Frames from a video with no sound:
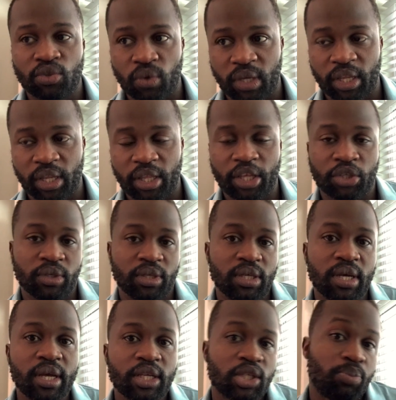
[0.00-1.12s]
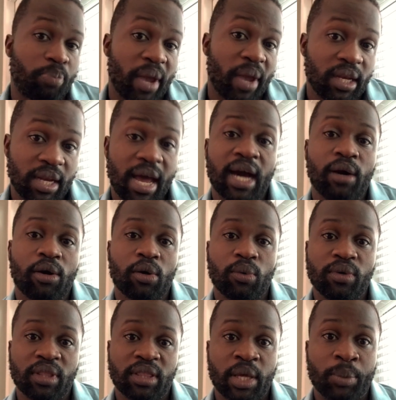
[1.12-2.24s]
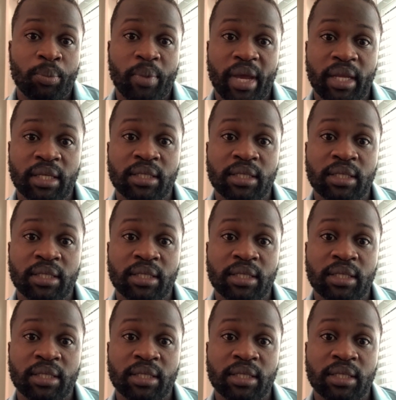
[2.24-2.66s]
You can actually spend an hour with them and